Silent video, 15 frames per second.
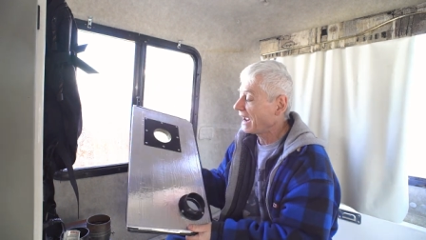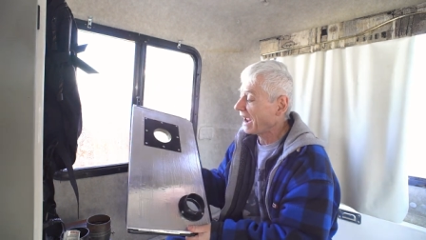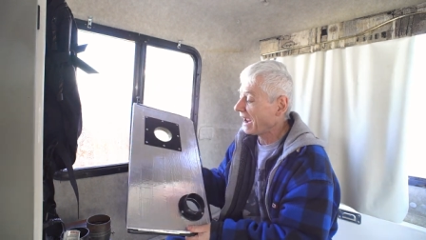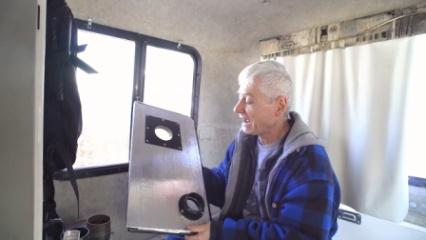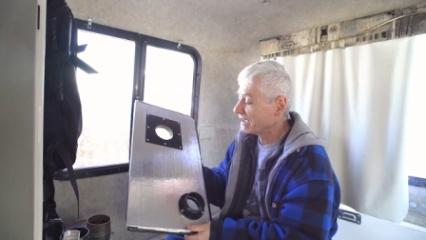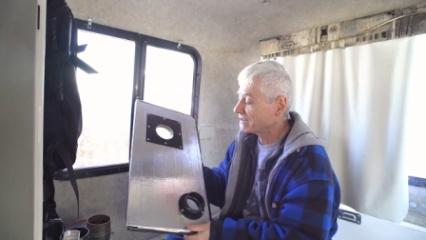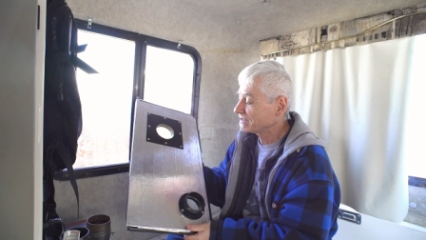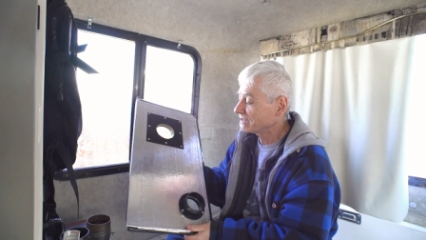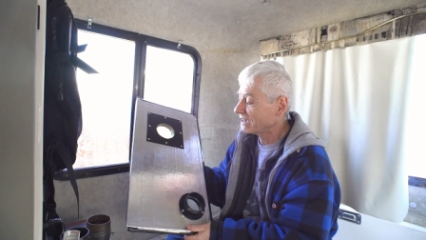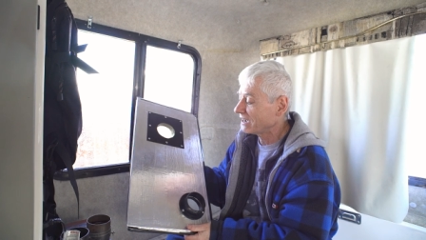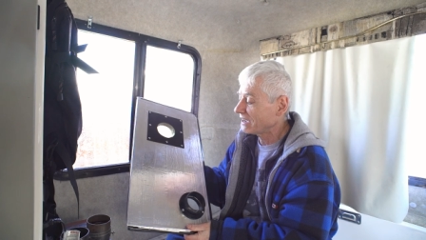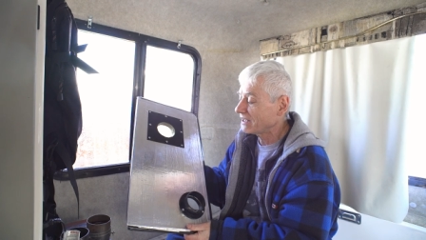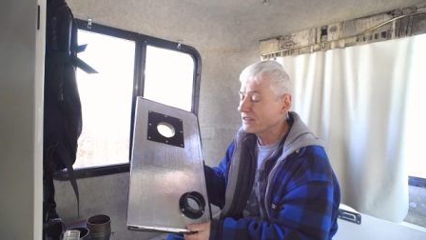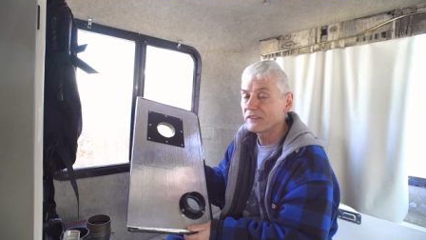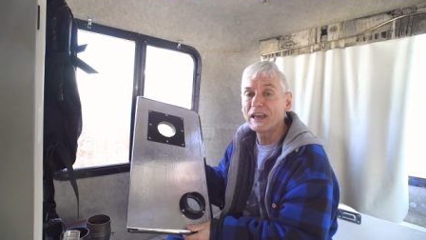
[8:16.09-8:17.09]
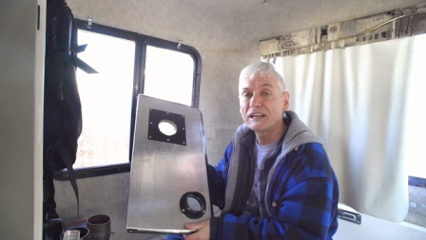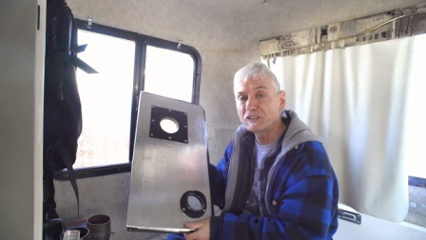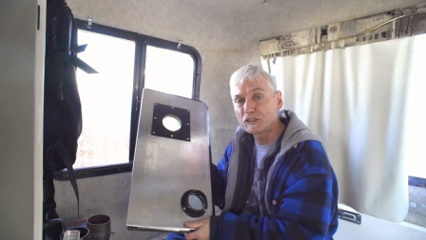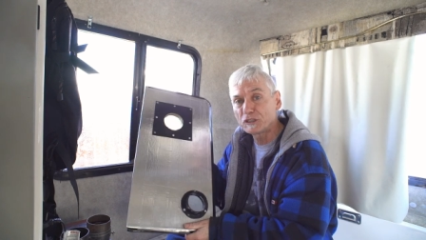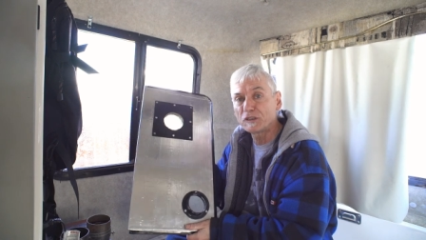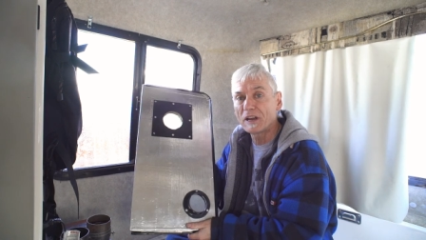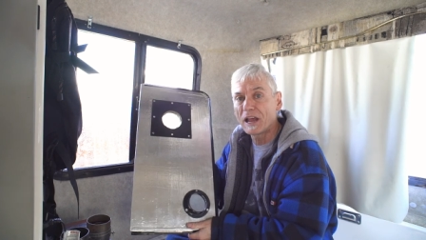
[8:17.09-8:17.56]
And uh, that
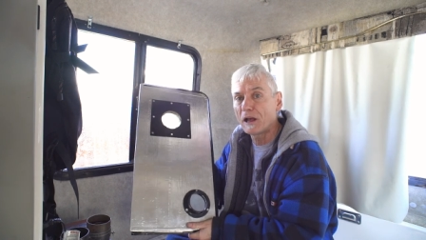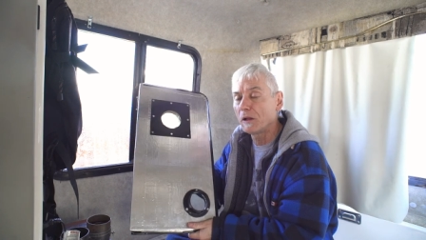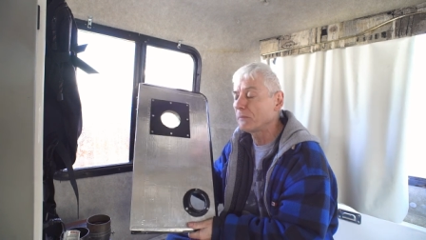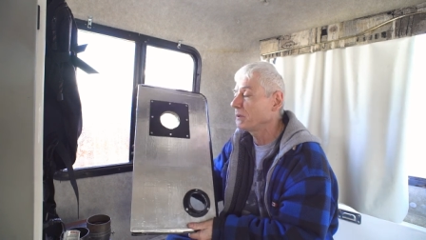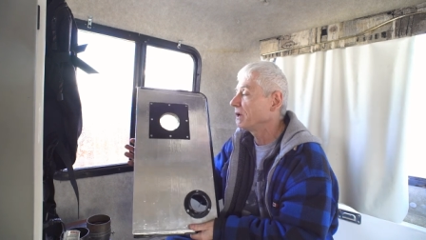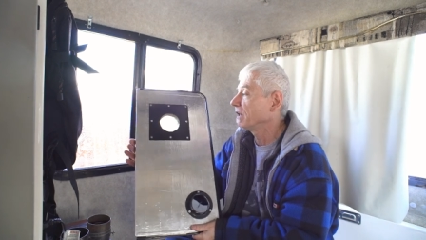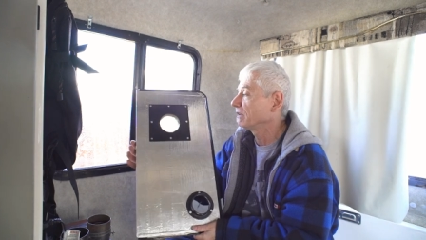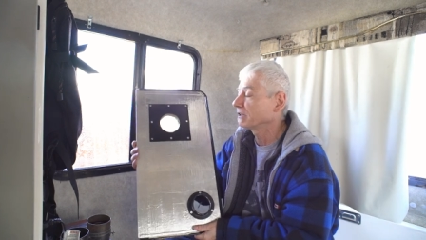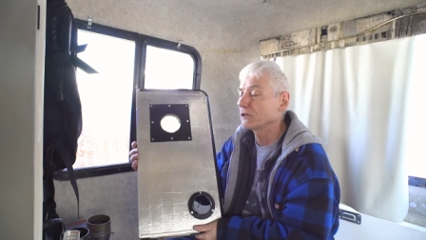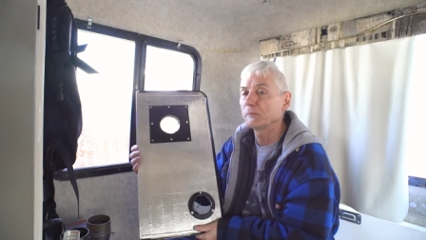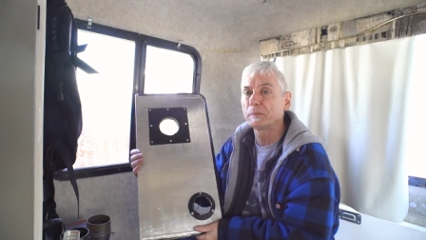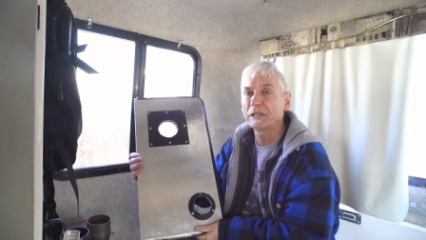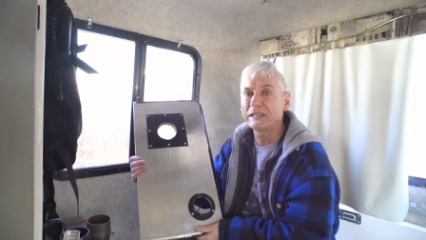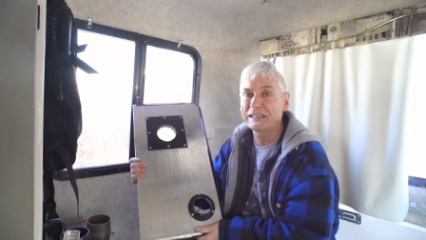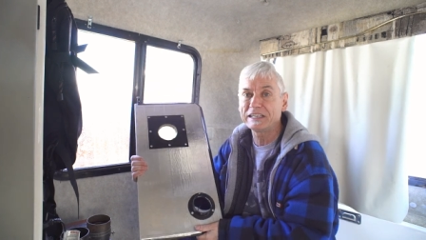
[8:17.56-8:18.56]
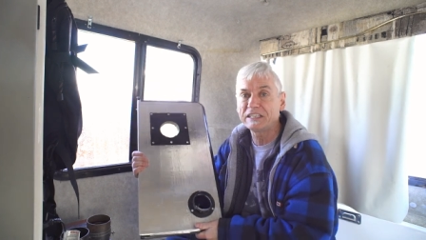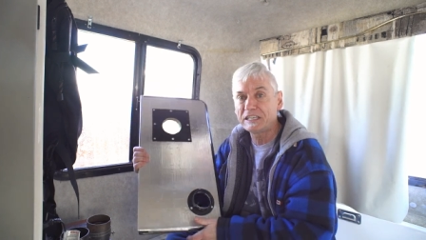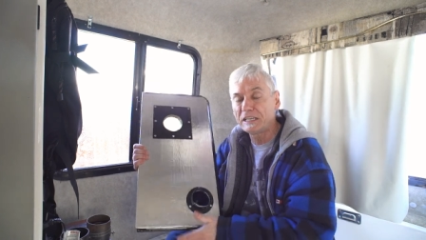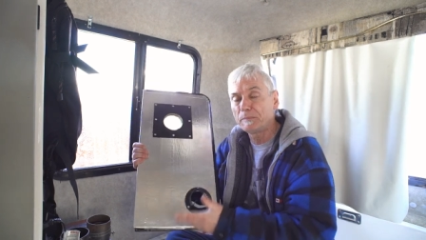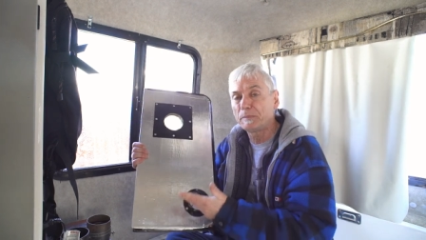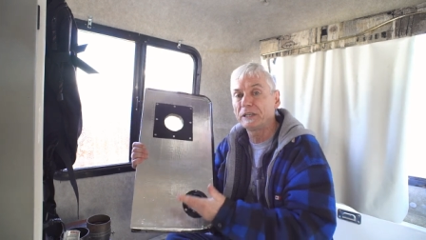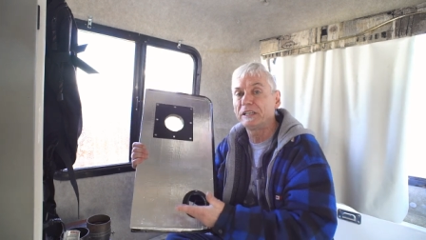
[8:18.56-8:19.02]
should help a little bit in
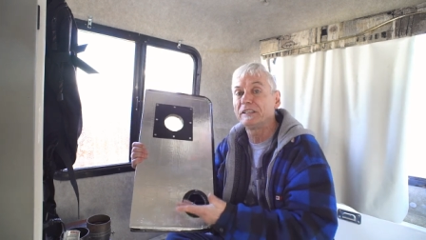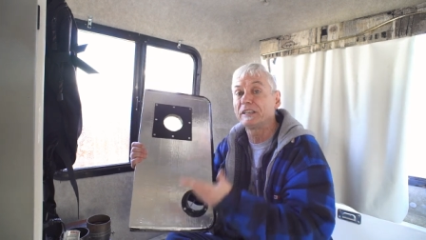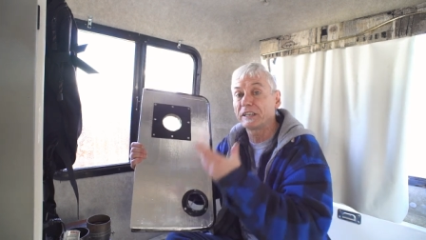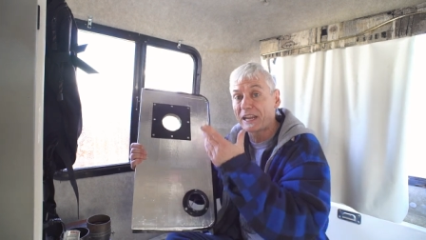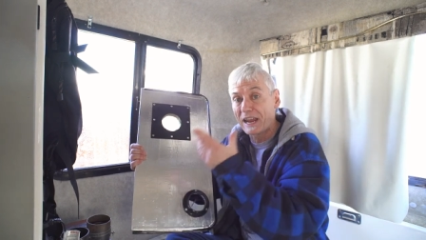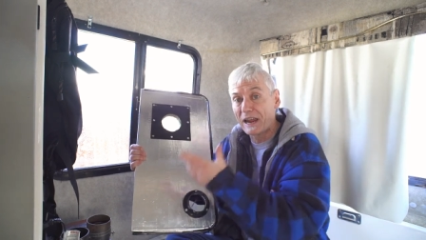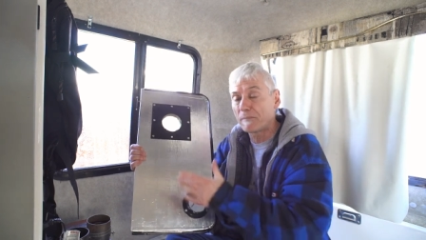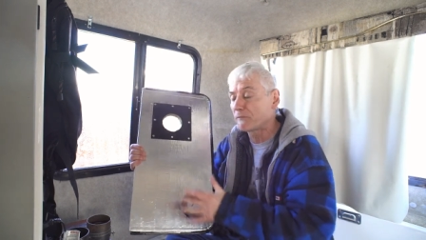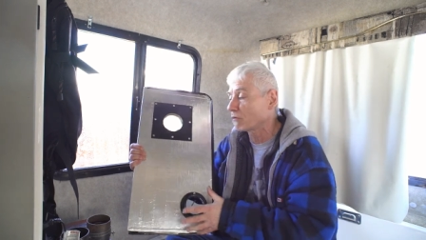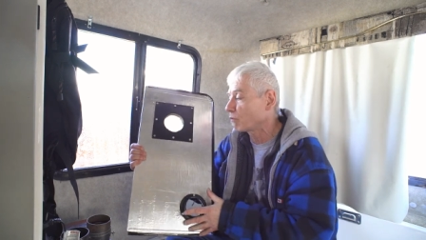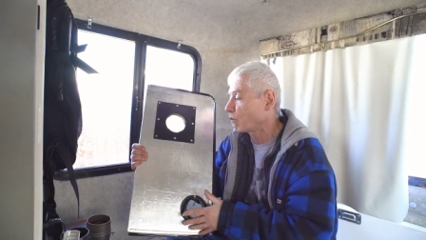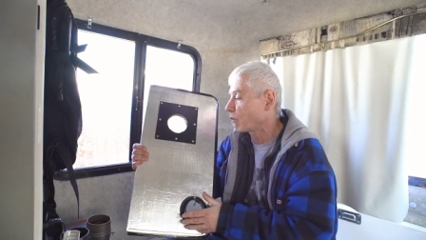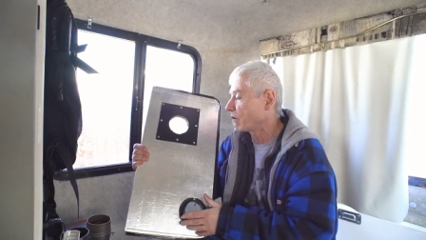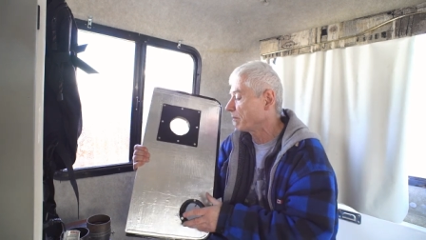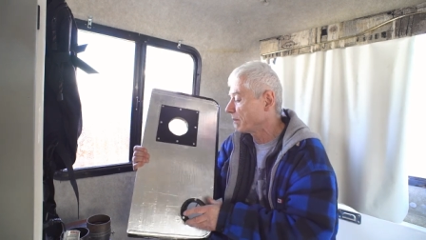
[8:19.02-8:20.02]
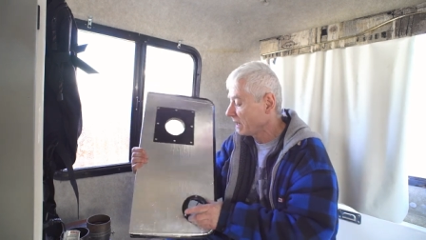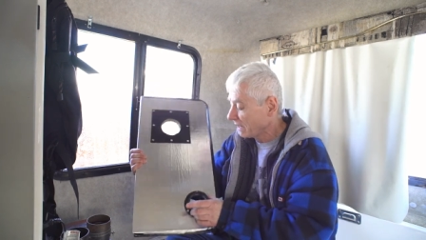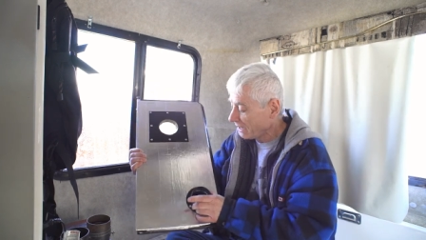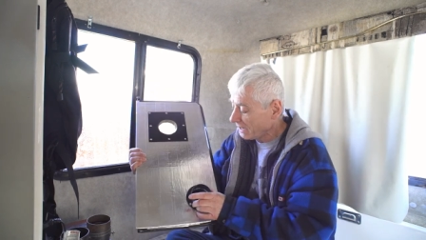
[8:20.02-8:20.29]
keeping the camper warm.